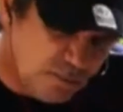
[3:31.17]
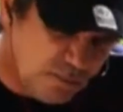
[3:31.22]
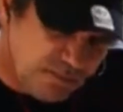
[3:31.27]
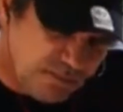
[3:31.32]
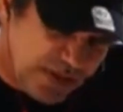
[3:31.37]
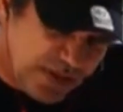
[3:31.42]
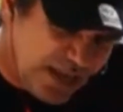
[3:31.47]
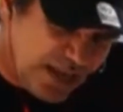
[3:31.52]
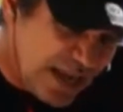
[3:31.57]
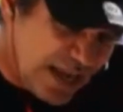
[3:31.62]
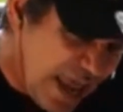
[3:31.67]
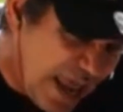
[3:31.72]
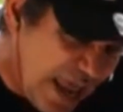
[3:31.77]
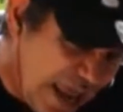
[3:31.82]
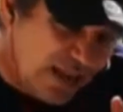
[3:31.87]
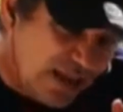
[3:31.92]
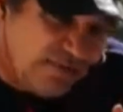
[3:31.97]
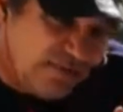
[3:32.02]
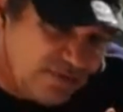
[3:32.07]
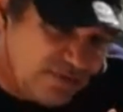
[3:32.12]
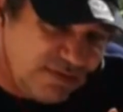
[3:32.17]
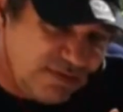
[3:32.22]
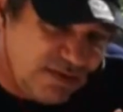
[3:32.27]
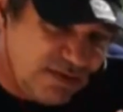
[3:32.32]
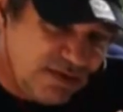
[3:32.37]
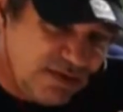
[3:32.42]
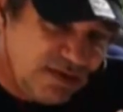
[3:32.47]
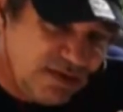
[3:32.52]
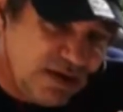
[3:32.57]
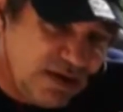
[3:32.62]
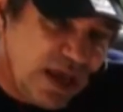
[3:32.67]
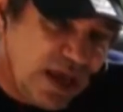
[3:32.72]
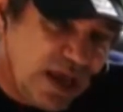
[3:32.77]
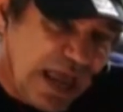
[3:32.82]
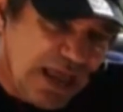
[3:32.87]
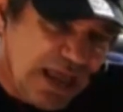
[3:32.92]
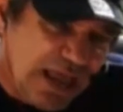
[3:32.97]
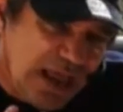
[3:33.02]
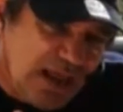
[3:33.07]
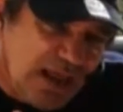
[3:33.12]
enhance
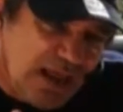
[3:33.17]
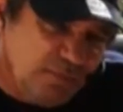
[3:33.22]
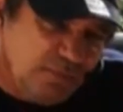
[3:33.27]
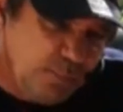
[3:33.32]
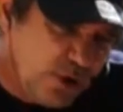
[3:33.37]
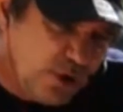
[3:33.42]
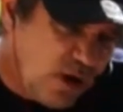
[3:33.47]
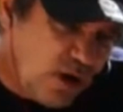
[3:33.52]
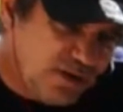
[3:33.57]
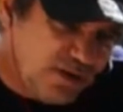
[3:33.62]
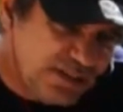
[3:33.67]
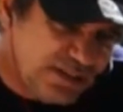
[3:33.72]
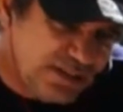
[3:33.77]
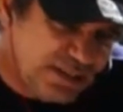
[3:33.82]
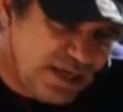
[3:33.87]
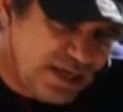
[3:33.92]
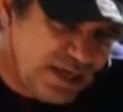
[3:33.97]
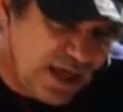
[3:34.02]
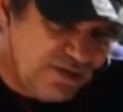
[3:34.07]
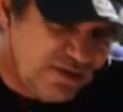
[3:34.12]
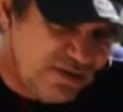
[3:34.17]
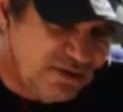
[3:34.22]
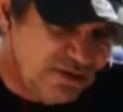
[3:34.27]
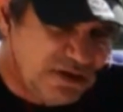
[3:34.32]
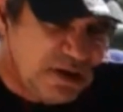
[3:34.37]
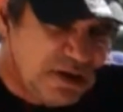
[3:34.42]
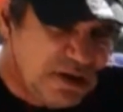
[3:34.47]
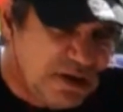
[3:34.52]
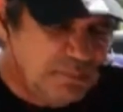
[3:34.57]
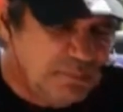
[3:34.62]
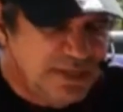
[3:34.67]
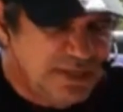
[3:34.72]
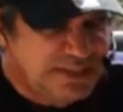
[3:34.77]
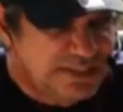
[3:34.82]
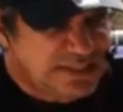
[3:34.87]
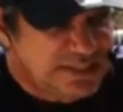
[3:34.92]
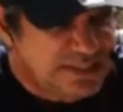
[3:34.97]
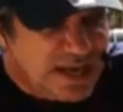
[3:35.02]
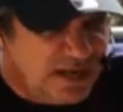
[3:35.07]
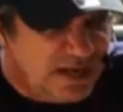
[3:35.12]
and put all this together, but it's
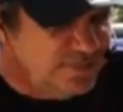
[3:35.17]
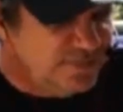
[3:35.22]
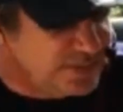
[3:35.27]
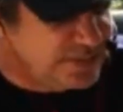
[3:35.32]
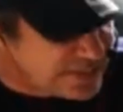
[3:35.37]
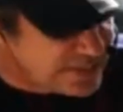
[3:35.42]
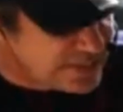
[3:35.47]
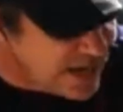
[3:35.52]
kind of a side